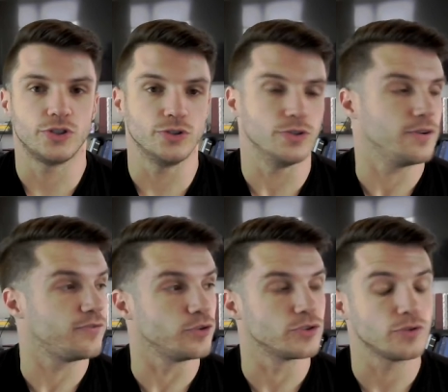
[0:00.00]
to if
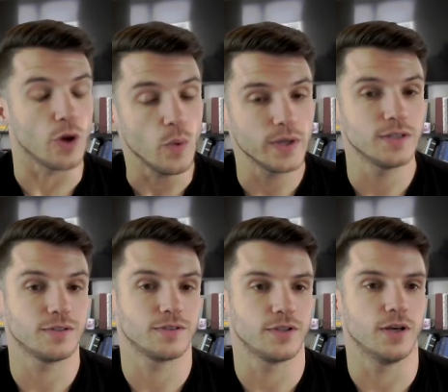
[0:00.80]
you're going
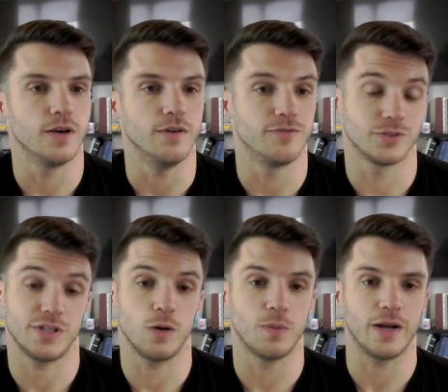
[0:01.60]
the for
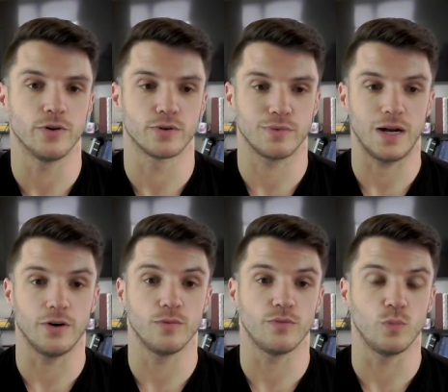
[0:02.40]
sale by owner route
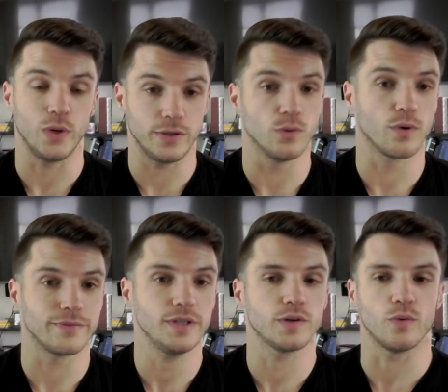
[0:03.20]
with your
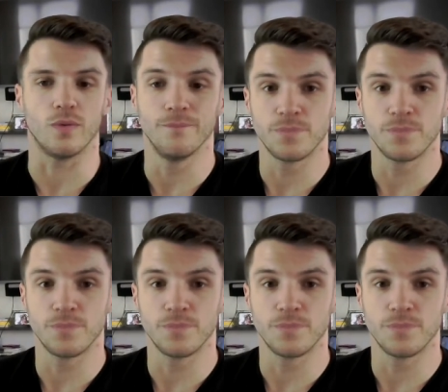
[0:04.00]
vehicle,